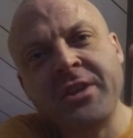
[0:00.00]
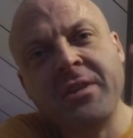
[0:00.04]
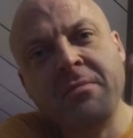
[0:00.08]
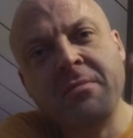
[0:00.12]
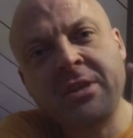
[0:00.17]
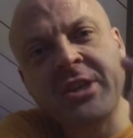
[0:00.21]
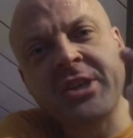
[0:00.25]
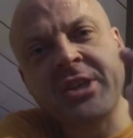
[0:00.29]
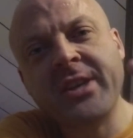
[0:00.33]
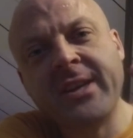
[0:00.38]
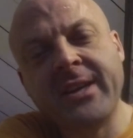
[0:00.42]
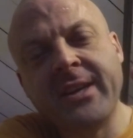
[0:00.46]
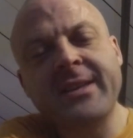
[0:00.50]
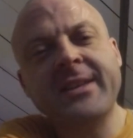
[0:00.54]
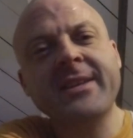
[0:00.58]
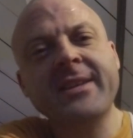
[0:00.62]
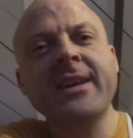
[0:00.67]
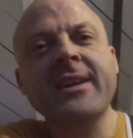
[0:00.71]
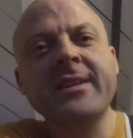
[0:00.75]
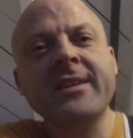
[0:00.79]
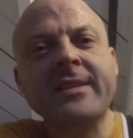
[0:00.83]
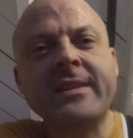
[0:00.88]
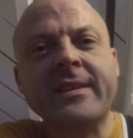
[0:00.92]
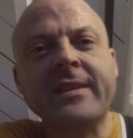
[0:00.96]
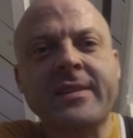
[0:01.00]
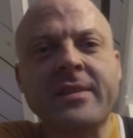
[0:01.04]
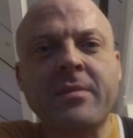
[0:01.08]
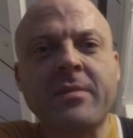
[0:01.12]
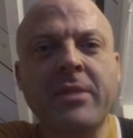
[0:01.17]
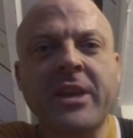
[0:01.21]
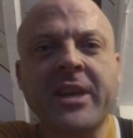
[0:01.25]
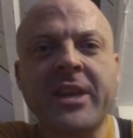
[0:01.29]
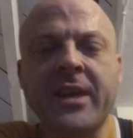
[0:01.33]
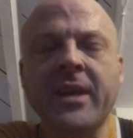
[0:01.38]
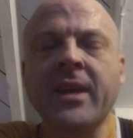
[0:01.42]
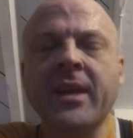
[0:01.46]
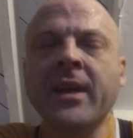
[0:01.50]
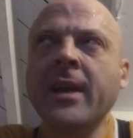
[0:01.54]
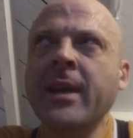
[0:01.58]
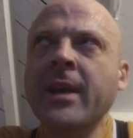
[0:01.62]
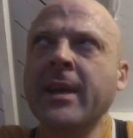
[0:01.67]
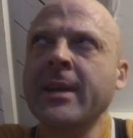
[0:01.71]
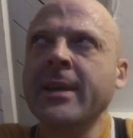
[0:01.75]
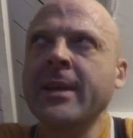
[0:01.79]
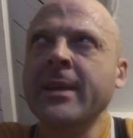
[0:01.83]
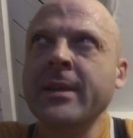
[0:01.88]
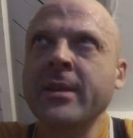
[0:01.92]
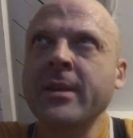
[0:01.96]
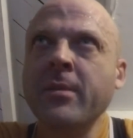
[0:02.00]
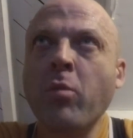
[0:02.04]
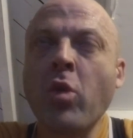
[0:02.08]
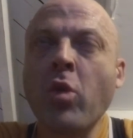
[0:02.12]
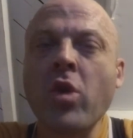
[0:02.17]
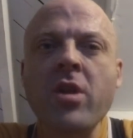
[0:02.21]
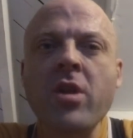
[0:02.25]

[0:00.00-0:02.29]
The mission of the test is to make a more